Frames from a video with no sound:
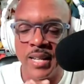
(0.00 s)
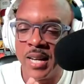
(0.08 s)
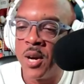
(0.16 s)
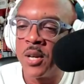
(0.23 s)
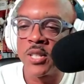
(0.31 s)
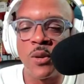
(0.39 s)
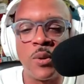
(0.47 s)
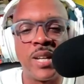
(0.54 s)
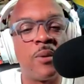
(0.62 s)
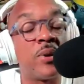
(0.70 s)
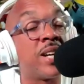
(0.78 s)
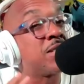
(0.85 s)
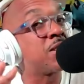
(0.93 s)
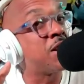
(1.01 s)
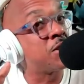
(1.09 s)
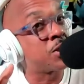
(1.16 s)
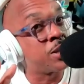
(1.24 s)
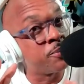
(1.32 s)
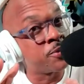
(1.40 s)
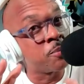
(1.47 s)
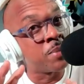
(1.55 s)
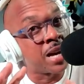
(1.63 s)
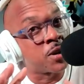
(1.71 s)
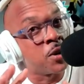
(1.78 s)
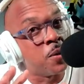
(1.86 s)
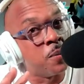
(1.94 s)
All right. So when I saw the clip for
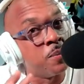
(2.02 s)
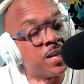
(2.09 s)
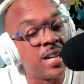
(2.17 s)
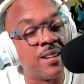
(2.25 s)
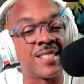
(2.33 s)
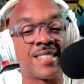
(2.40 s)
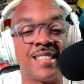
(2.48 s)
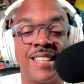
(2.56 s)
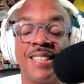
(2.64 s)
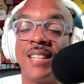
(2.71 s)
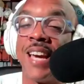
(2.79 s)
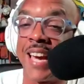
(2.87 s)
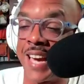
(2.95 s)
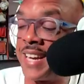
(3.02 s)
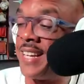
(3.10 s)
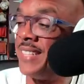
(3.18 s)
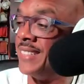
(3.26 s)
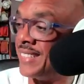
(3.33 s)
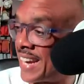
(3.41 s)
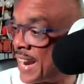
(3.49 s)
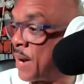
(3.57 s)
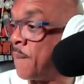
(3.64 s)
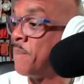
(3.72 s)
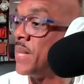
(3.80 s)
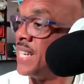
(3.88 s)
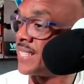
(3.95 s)
Back Home, I was like, A,
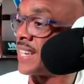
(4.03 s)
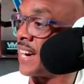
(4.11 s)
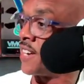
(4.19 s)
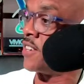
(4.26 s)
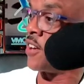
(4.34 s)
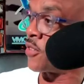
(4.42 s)
damn, he's got